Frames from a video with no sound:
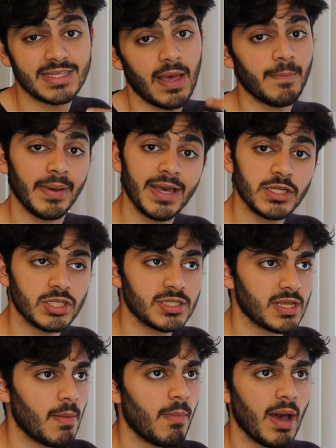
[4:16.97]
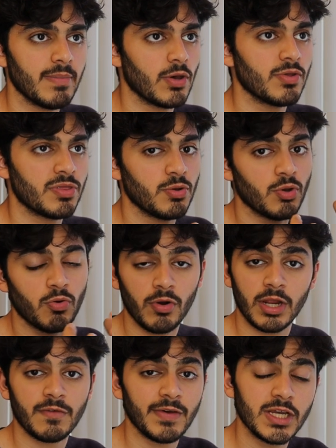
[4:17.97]
and patients that might be going through
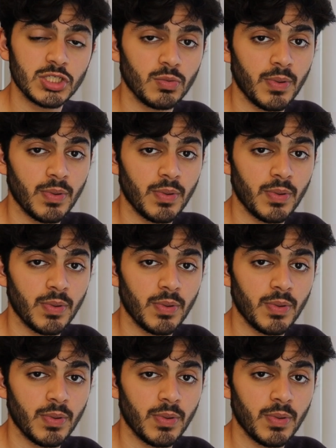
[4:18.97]
chronic facial